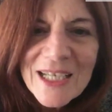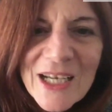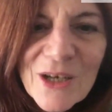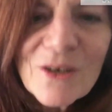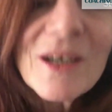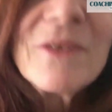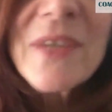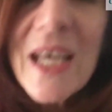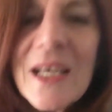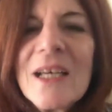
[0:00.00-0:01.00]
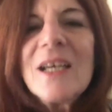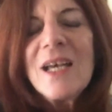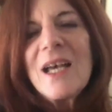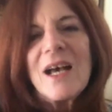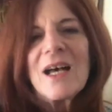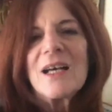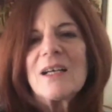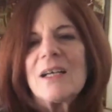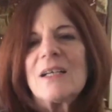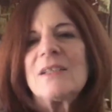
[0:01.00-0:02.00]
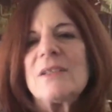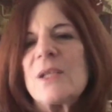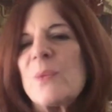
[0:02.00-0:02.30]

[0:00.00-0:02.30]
care of their